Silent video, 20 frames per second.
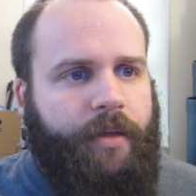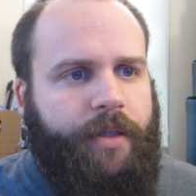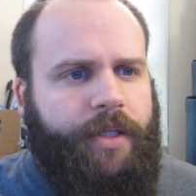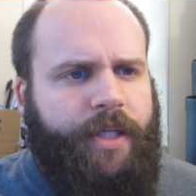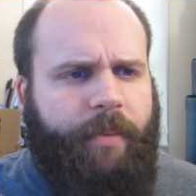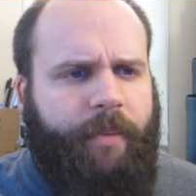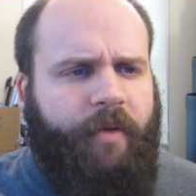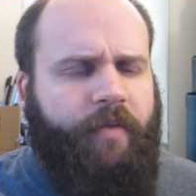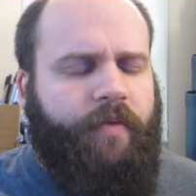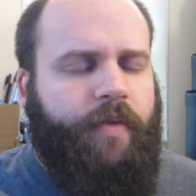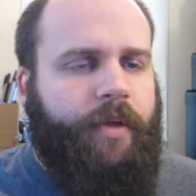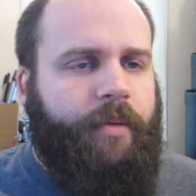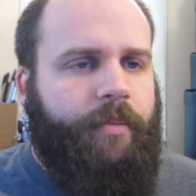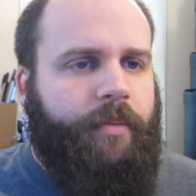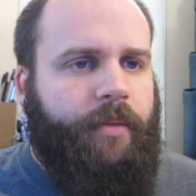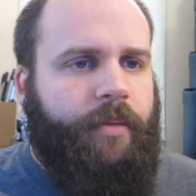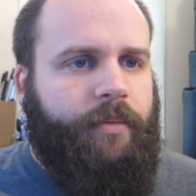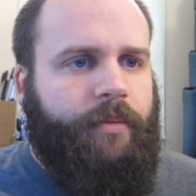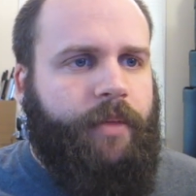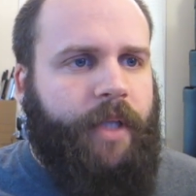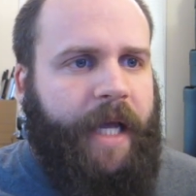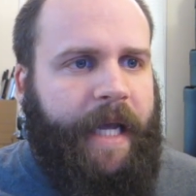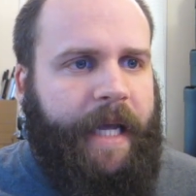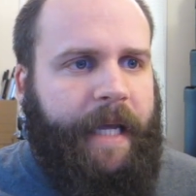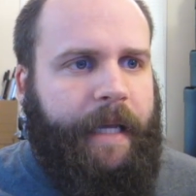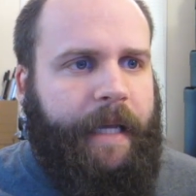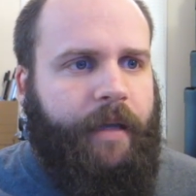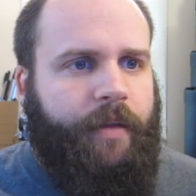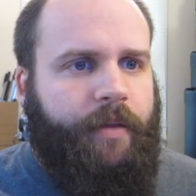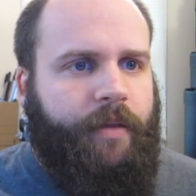Some of them,
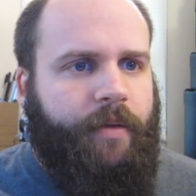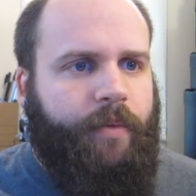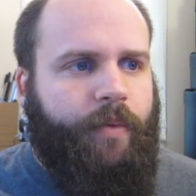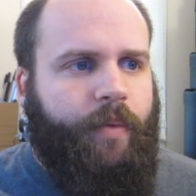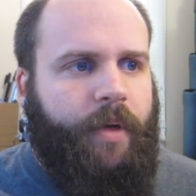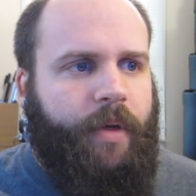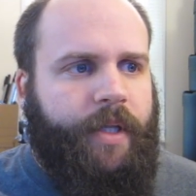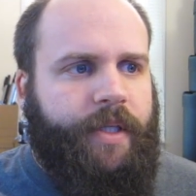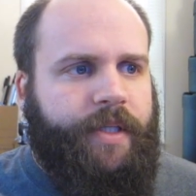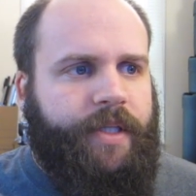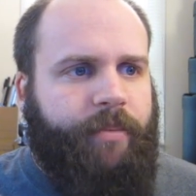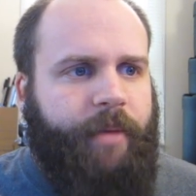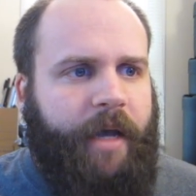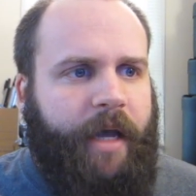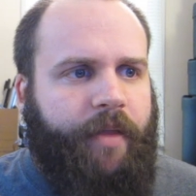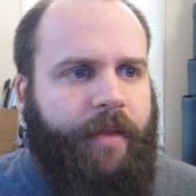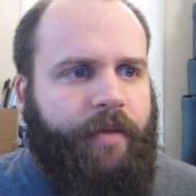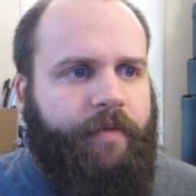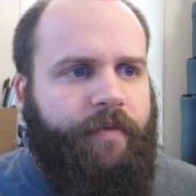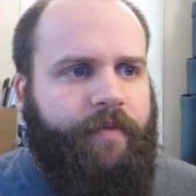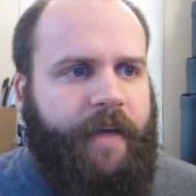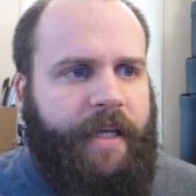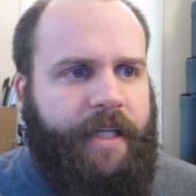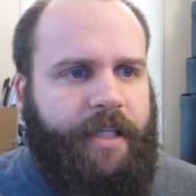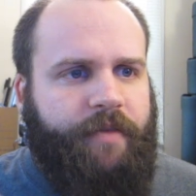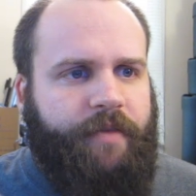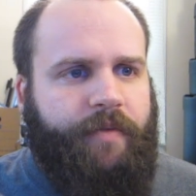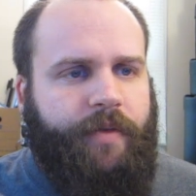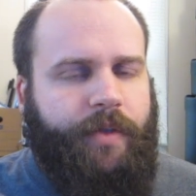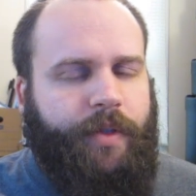like the ones about the
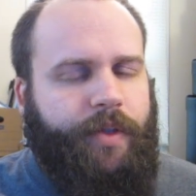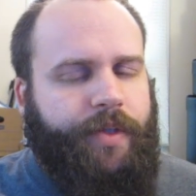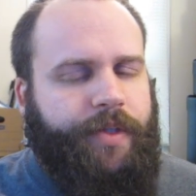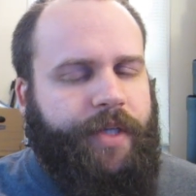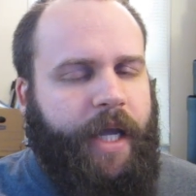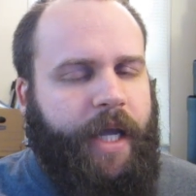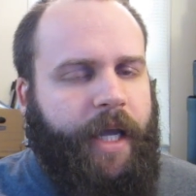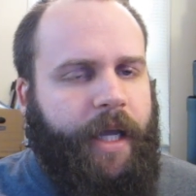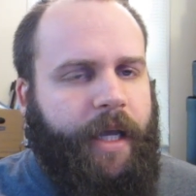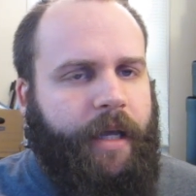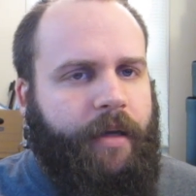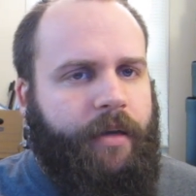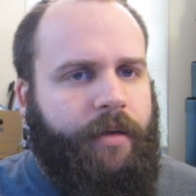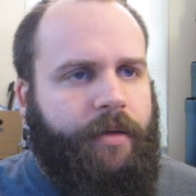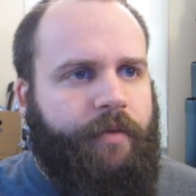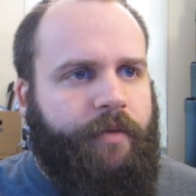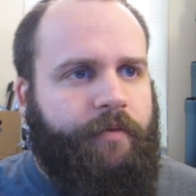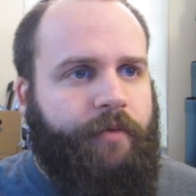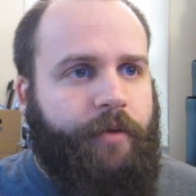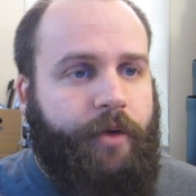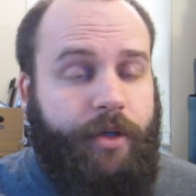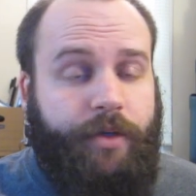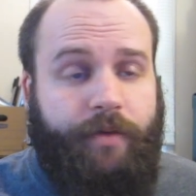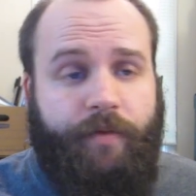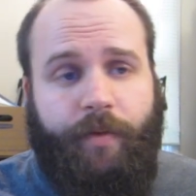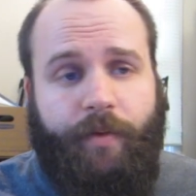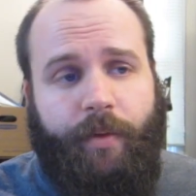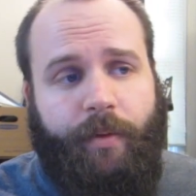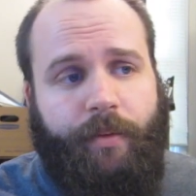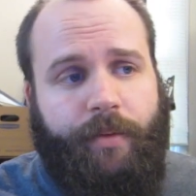festivals and the
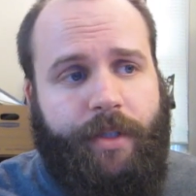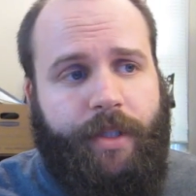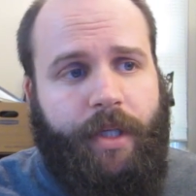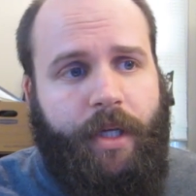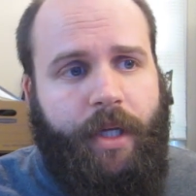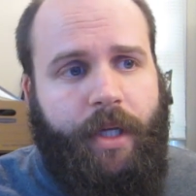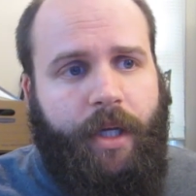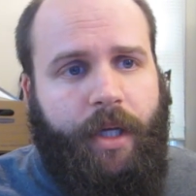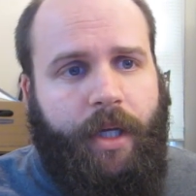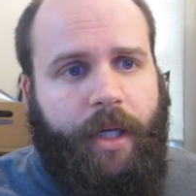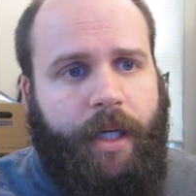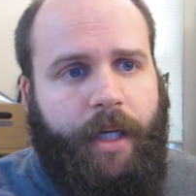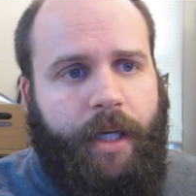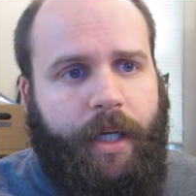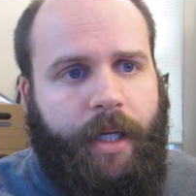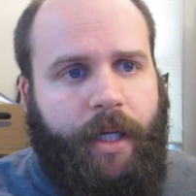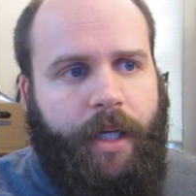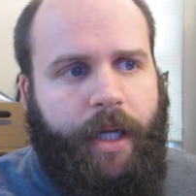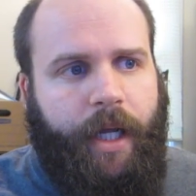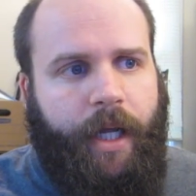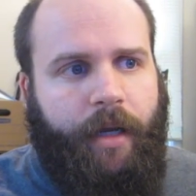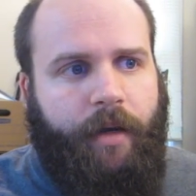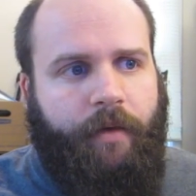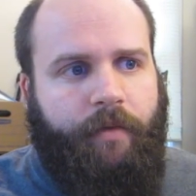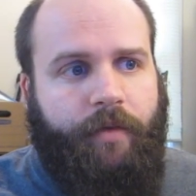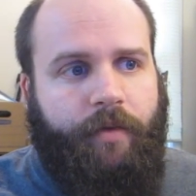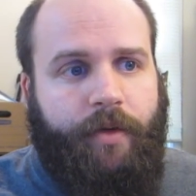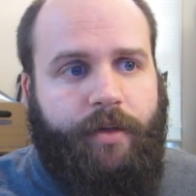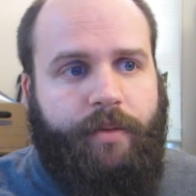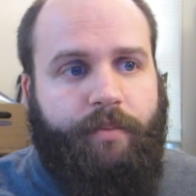first fruits
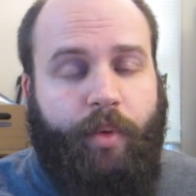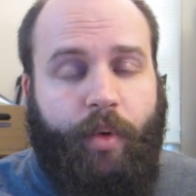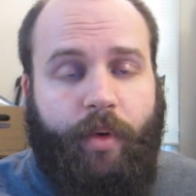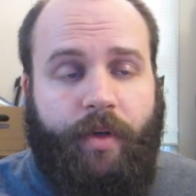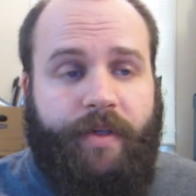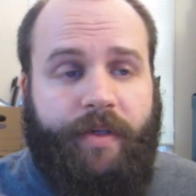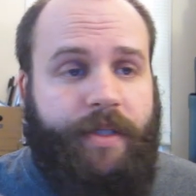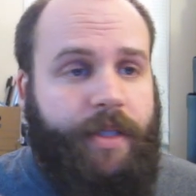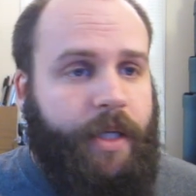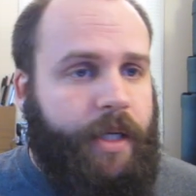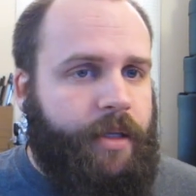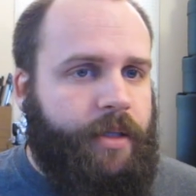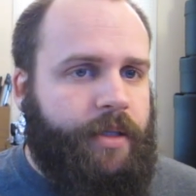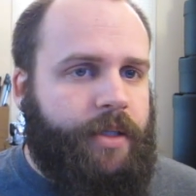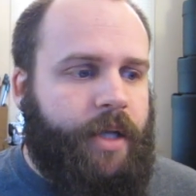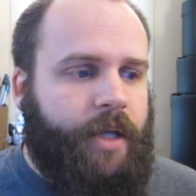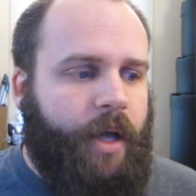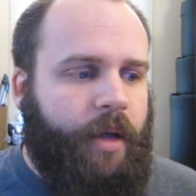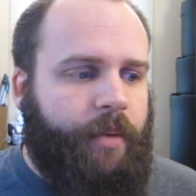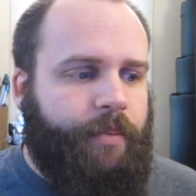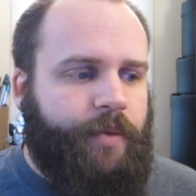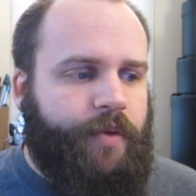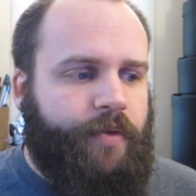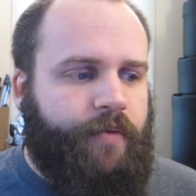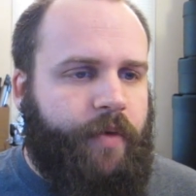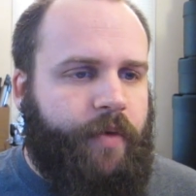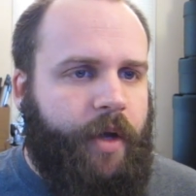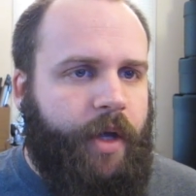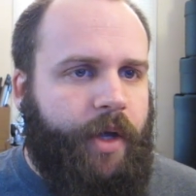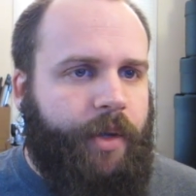and firstborn sons,
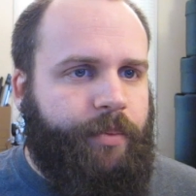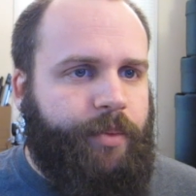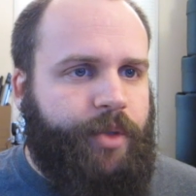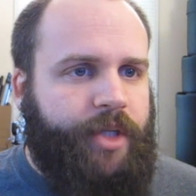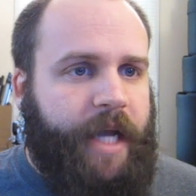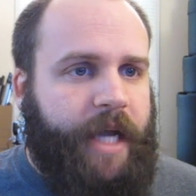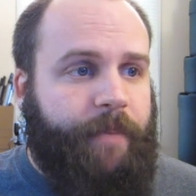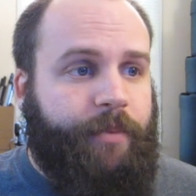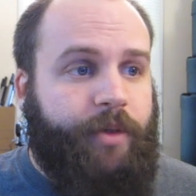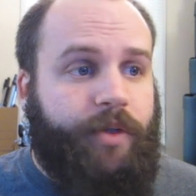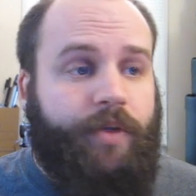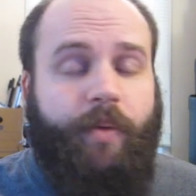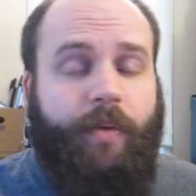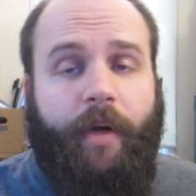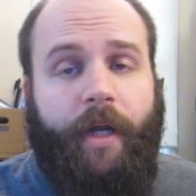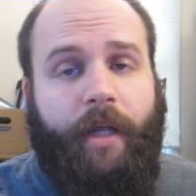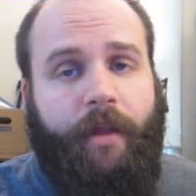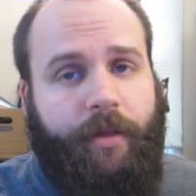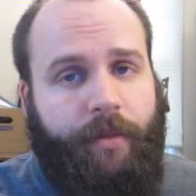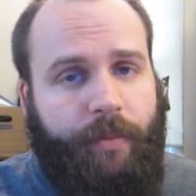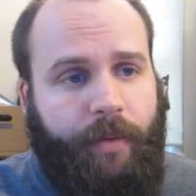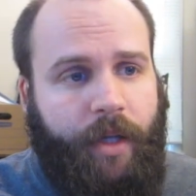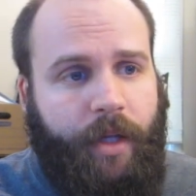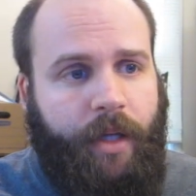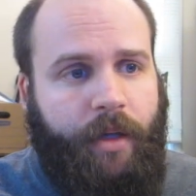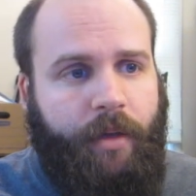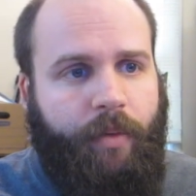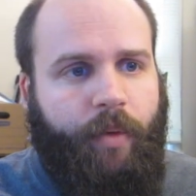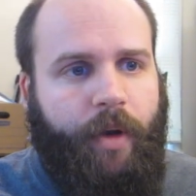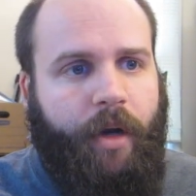comes from chapter
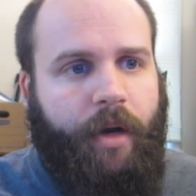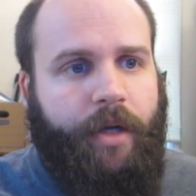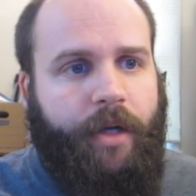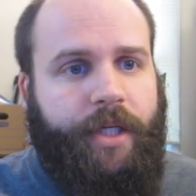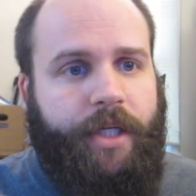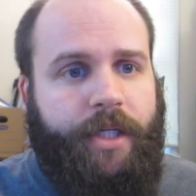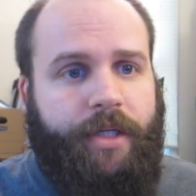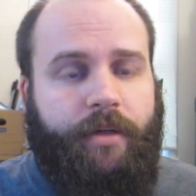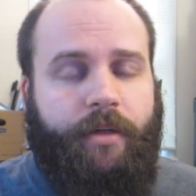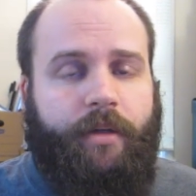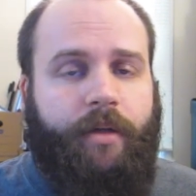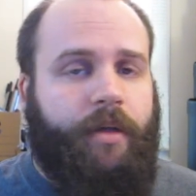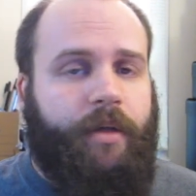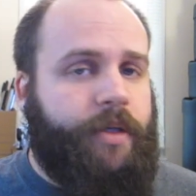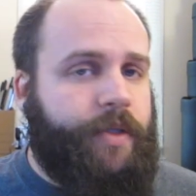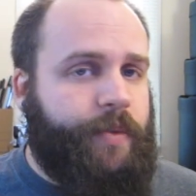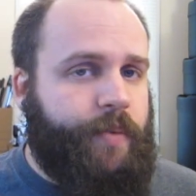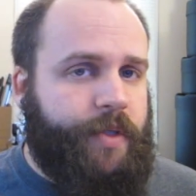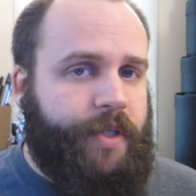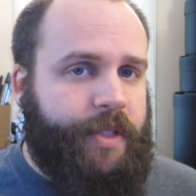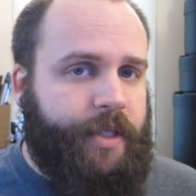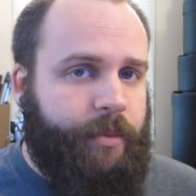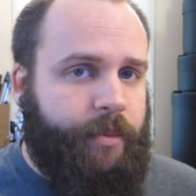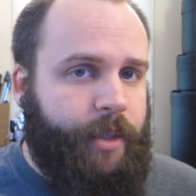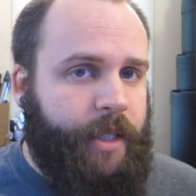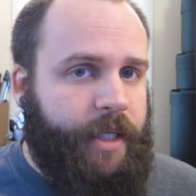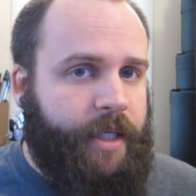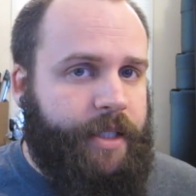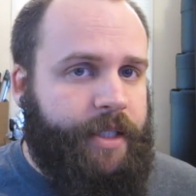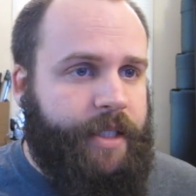23, where additional laws were still
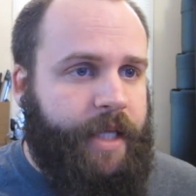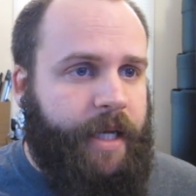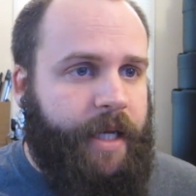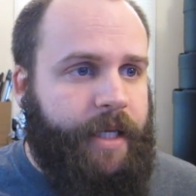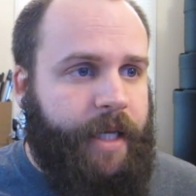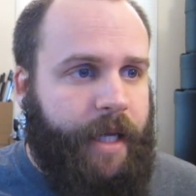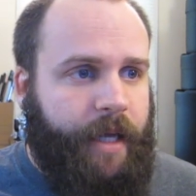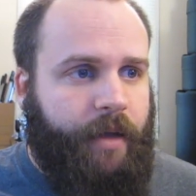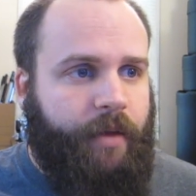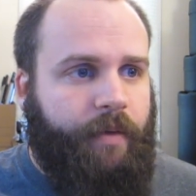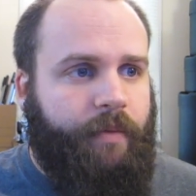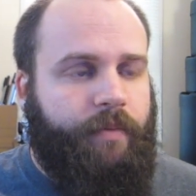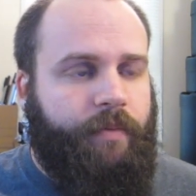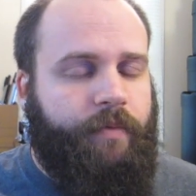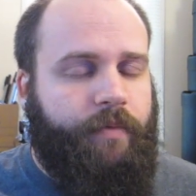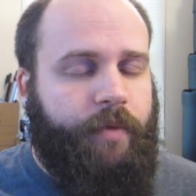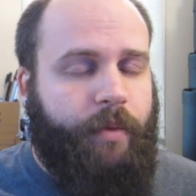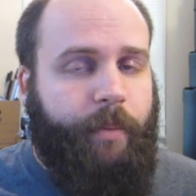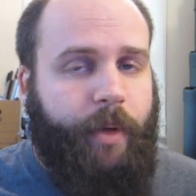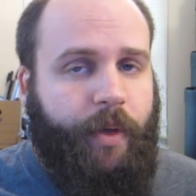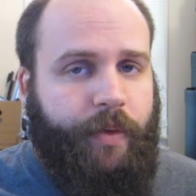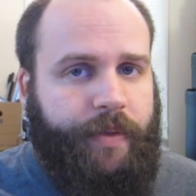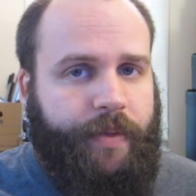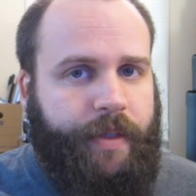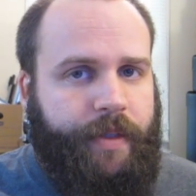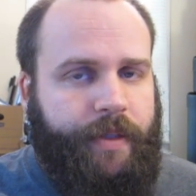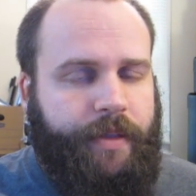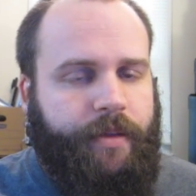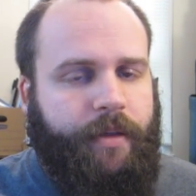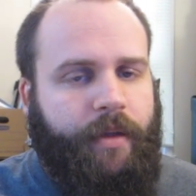being set down for
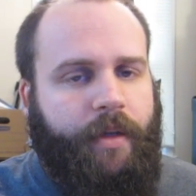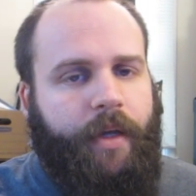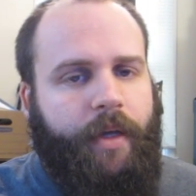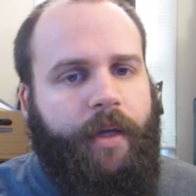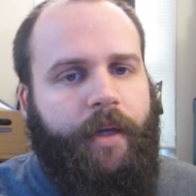Moses.